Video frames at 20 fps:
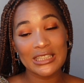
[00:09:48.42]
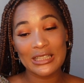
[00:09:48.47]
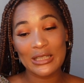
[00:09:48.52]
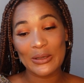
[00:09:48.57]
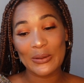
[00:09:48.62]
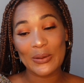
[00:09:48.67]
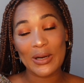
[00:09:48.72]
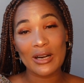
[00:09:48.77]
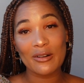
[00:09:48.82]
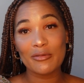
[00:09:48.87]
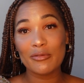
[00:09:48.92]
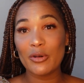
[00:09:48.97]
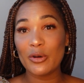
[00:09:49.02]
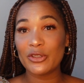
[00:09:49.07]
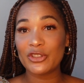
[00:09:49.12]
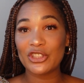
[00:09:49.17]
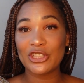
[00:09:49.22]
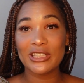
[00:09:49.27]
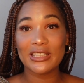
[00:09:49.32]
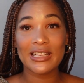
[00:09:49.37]
No,
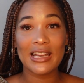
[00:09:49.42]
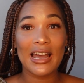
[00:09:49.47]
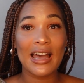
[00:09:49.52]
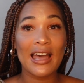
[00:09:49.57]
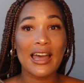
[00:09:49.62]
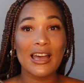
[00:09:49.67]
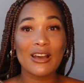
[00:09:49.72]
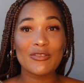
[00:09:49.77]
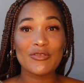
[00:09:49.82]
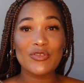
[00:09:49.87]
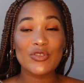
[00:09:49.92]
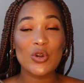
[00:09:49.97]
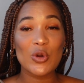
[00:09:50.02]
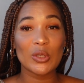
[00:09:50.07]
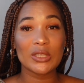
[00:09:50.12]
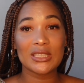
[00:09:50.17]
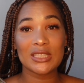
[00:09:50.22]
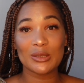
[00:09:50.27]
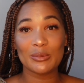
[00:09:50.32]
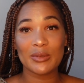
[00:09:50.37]
unfortunately, I have
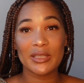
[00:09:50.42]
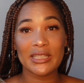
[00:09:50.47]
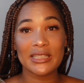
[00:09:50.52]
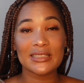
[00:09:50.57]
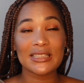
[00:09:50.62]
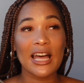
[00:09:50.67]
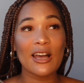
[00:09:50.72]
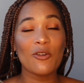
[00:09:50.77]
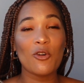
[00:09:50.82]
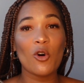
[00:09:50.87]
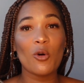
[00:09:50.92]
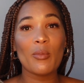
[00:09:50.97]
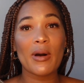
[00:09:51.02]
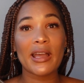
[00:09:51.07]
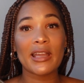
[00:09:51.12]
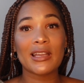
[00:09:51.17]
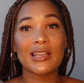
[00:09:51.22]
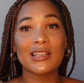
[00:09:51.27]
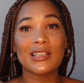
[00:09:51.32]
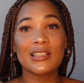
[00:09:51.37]
no siblings. I call
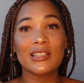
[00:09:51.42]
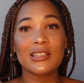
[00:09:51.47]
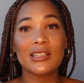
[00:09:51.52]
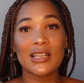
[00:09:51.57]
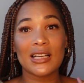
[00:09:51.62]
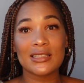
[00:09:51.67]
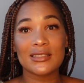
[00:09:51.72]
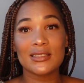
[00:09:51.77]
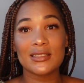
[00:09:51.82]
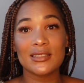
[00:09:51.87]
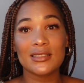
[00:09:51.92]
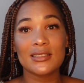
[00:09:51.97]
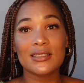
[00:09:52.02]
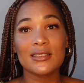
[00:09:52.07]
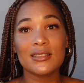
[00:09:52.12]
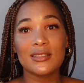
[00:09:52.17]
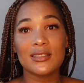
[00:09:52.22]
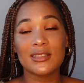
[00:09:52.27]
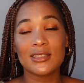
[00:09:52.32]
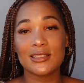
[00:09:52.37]
my cousins,
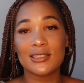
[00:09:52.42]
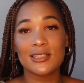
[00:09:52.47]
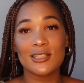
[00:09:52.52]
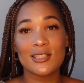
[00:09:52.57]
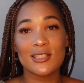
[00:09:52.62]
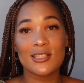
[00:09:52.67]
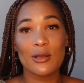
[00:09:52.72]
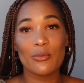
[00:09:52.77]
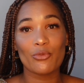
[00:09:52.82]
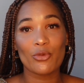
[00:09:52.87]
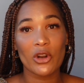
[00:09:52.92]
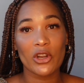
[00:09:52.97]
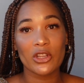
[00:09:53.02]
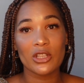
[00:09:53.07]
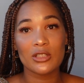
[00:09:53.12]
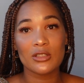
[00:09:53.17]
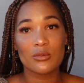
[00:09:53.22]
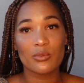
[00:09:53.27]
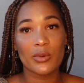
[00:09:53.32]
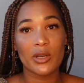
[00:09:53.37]
sisters, and
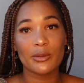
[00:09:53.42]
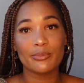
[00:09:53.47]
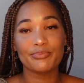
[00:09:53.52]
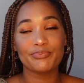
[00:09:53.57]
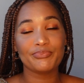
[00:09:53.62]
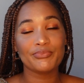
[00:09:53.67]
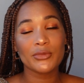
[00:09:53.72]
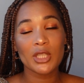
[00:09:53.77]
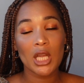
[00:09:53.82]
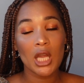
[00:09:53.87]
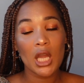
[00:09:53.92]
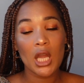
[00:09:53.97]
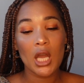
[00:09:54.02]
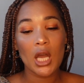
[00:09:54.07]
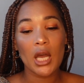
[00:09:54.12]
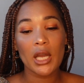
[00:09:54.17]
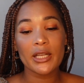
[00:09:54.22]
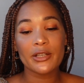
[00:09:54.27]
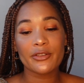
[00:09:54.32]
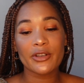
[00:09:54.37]
brothers, but
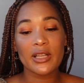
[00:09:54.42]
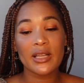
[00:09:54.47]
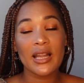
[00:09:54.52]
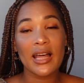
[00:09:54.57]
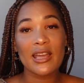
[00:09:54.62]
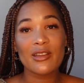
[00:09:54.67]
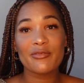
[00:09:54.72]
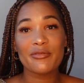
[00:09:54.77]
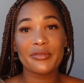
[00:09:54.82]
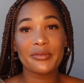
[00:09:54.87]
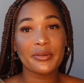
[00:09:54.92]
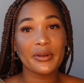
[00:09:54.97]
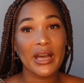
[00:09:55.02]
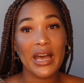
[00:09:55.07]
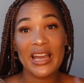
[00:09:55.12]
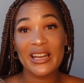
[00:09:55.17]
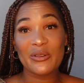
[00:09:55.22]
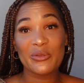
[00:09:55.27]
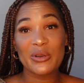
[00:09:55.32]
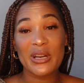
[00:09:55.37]
in real life,
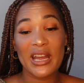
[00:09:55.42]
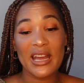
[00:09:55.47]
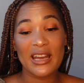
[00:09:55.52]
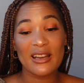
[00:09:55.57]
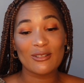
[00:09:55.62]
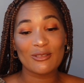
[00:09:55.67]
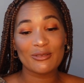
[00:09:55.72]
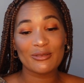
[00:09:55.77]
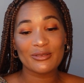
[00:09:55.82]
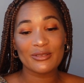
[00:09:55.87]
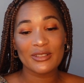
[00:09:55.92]
I don't have